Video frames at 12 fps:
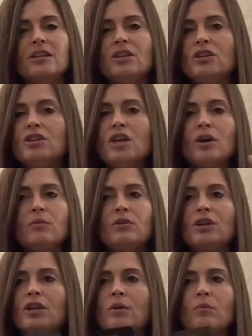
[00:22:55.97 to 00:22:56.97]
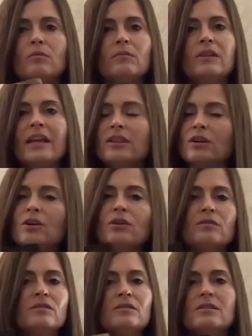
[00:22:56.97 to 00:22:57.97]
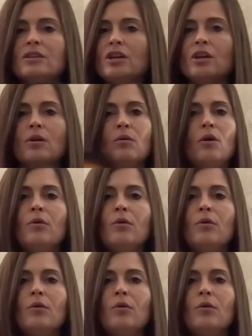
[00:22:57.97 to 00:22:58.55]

You know, let the curtain, you know,